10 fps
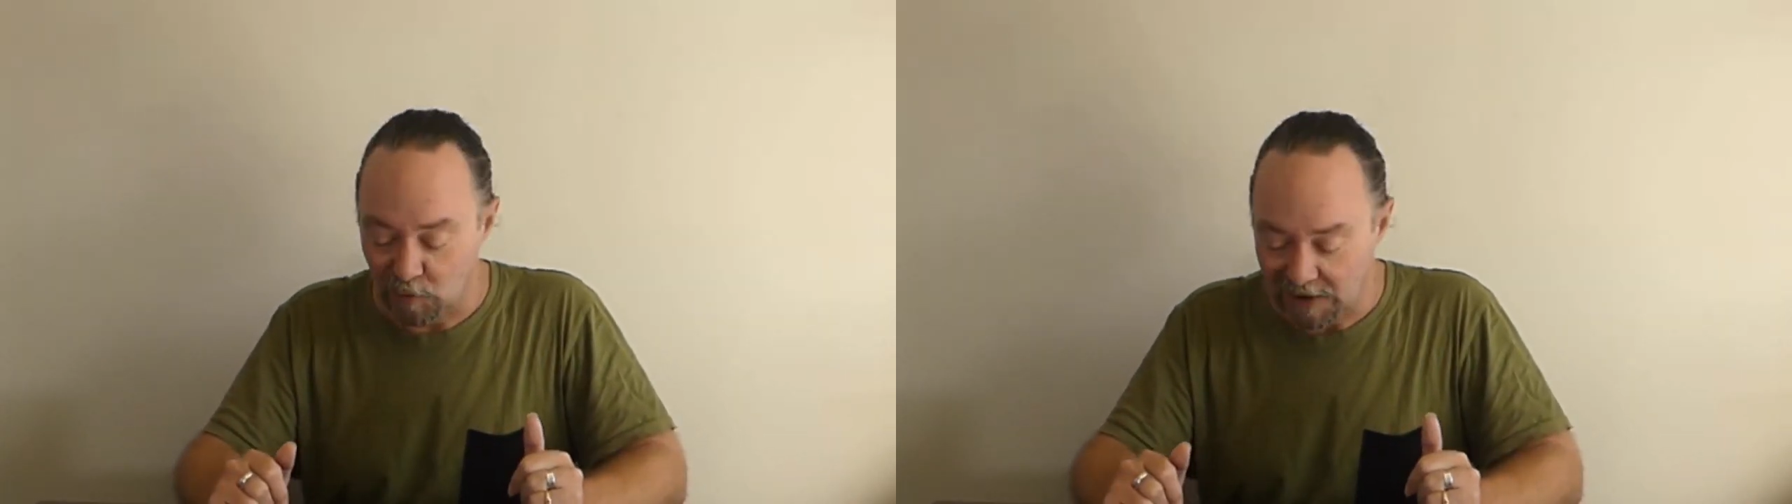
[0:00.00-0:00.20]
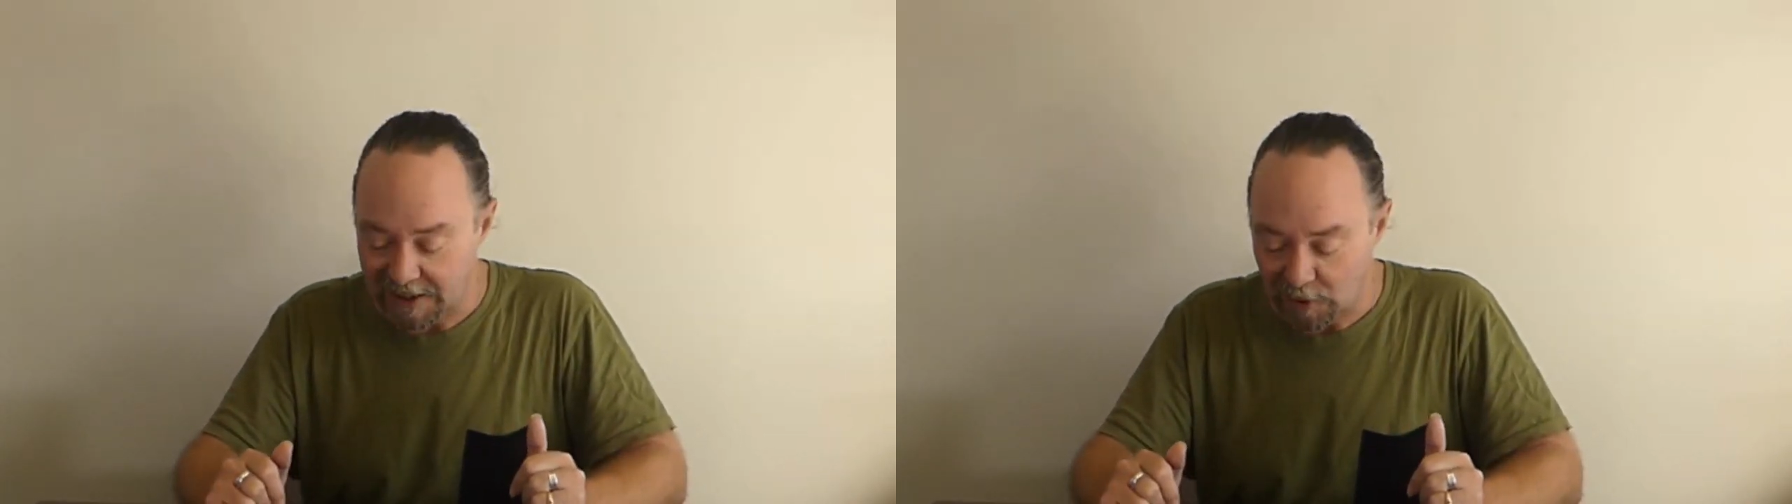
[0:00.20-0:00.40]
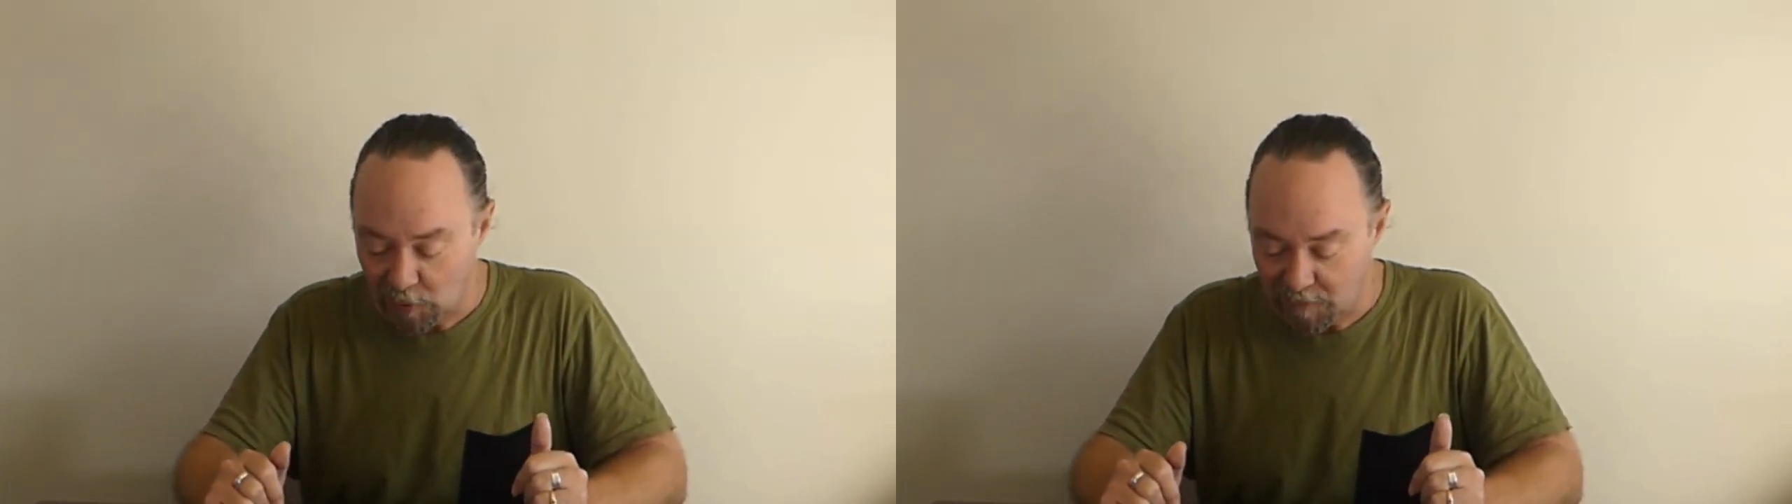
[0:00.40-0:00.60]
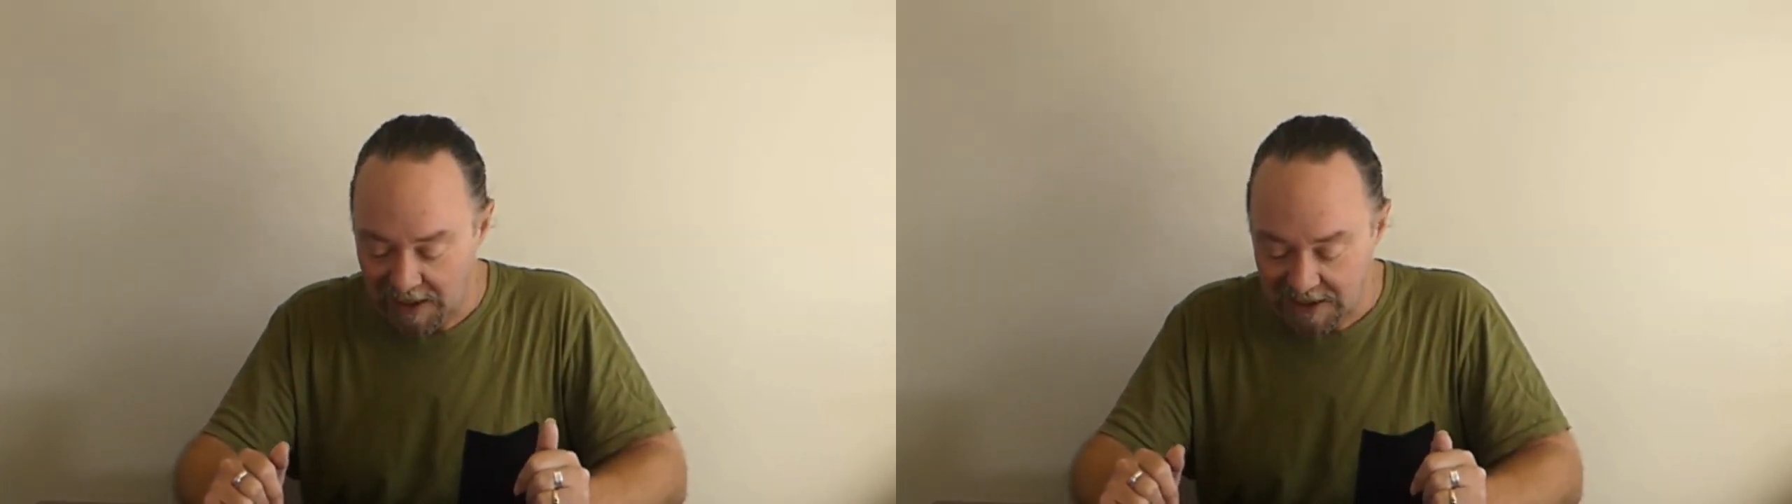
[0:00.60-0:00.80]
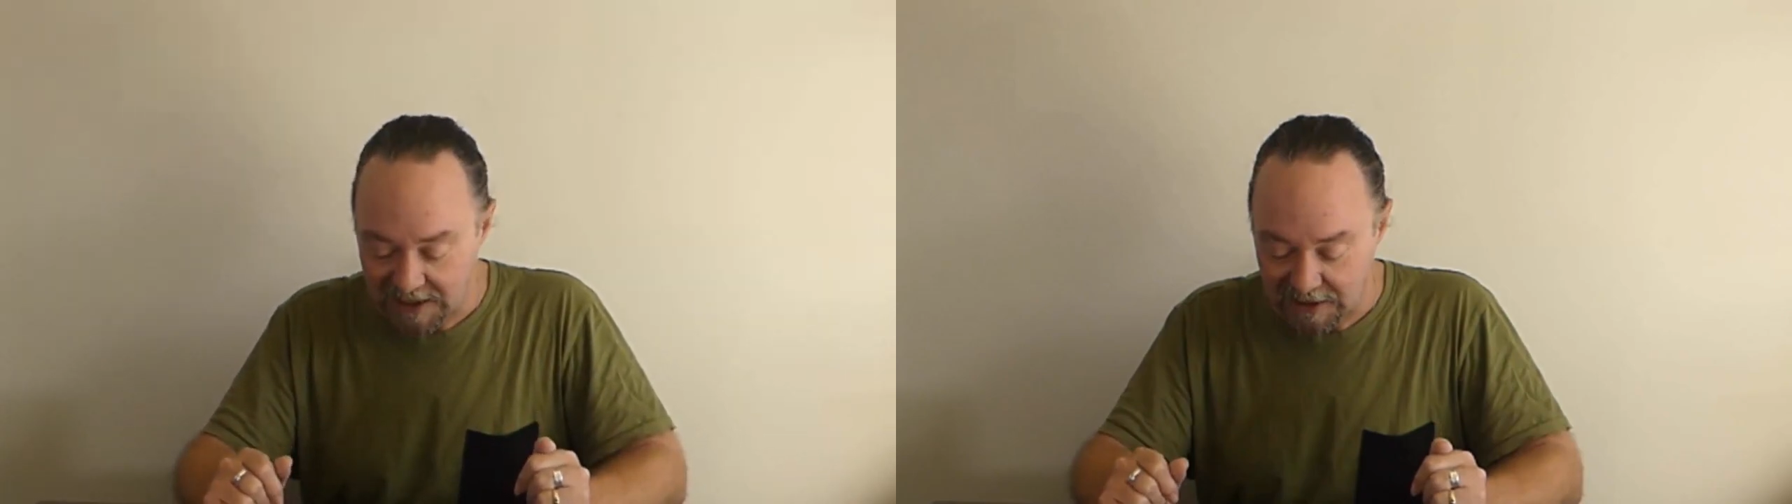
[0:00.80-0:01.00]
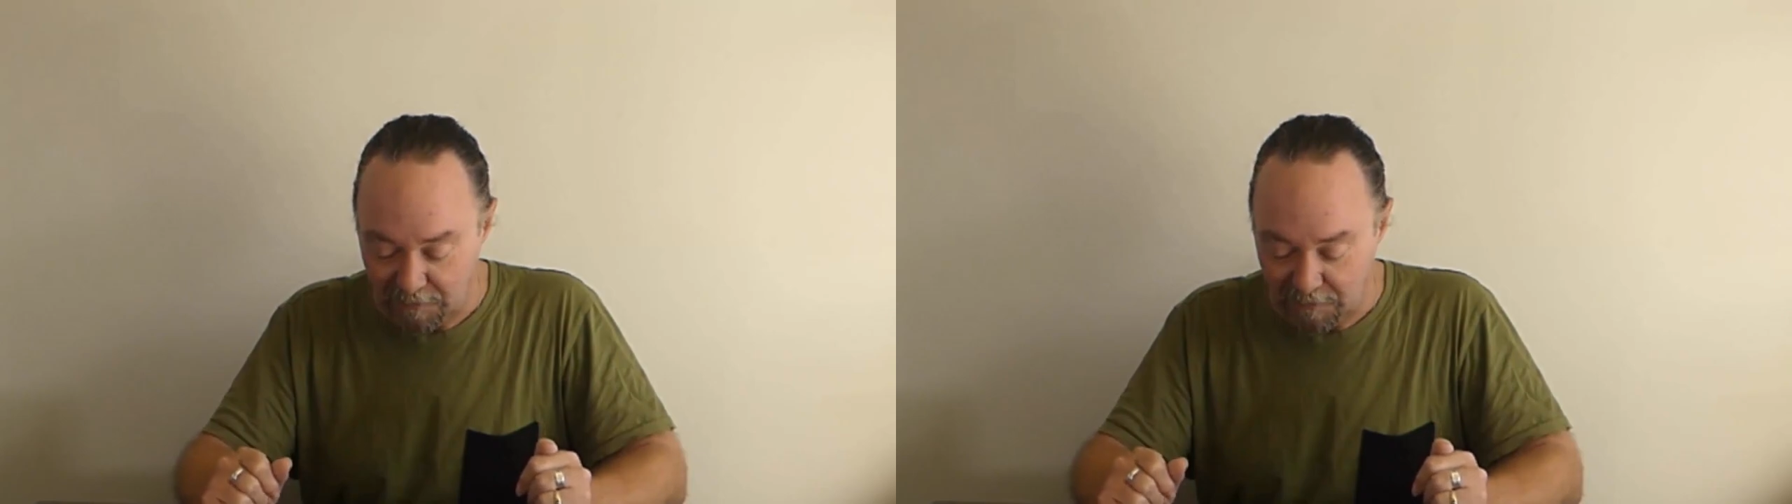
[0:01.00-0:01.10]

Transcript: we'll get on painting